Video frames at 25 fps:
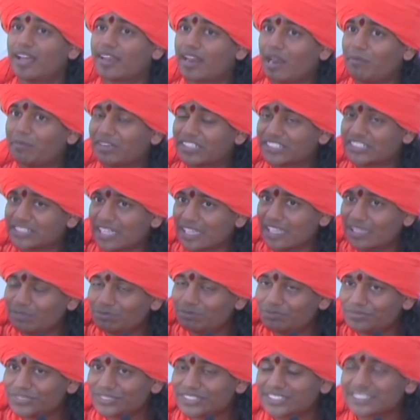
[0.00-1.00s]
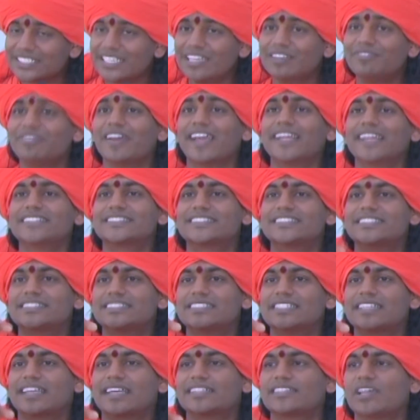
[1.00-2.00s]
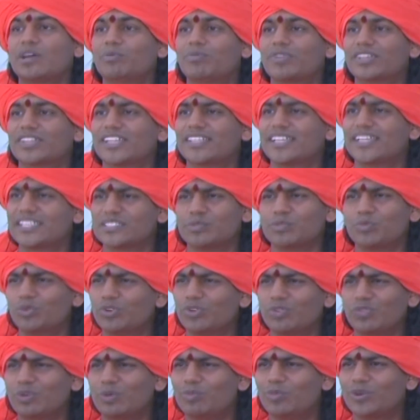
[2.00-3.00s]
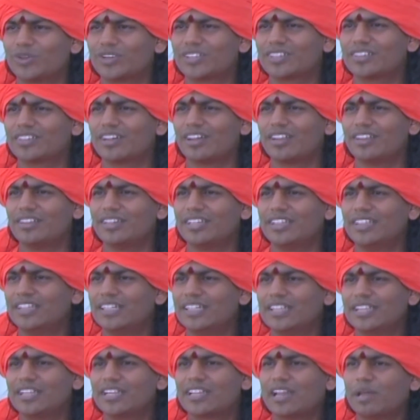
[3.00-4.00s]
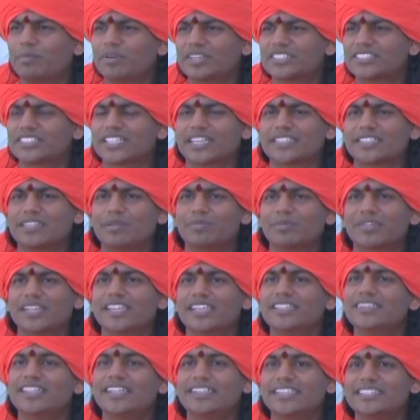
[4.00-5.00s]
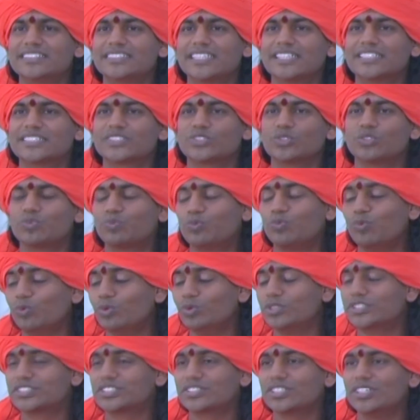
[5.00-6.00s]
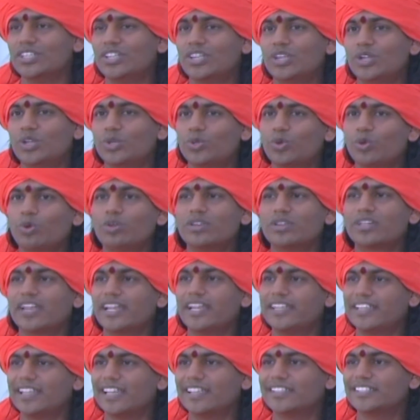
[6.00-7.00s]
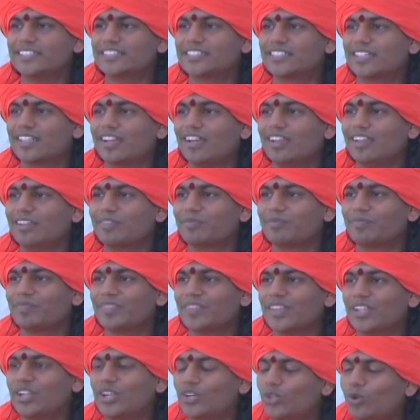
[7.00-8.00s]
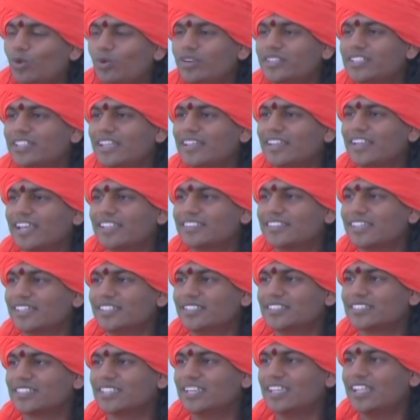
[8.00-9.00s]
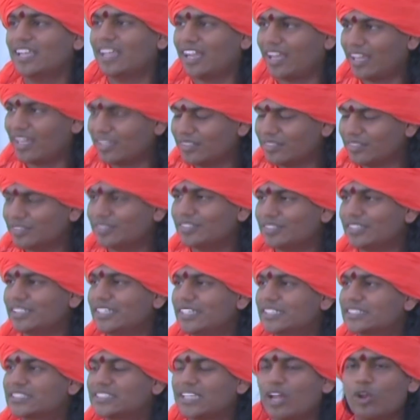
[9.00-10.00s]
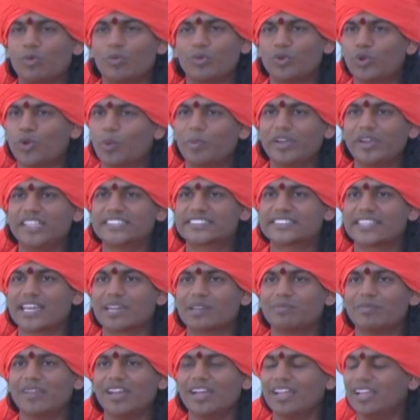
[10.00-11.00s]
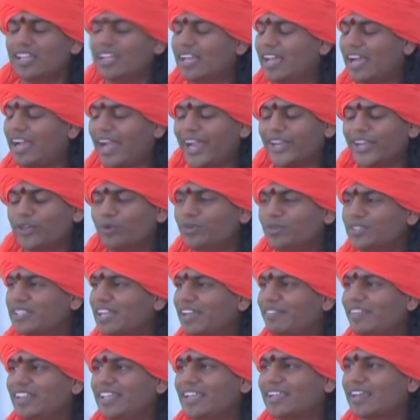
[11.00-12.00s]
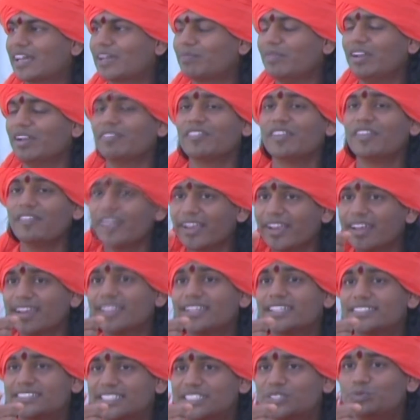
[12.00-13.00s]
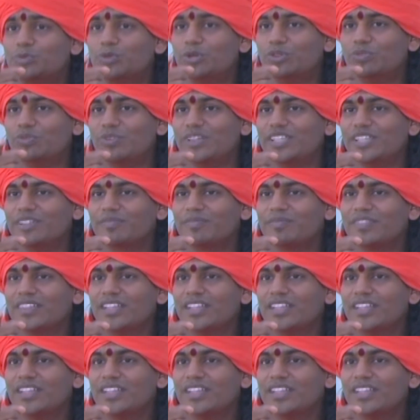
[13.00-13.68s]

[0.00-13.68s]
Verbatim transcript: Ramakrishna himself answers in Kathamrita. There is a beautiful book called Ramakrishna Kathamrita. In that he says, fools, don't write like this and all. Don't tell like that. Uh, it's now nobody's karma. I don't have any karma. Vivekananda says beautifully,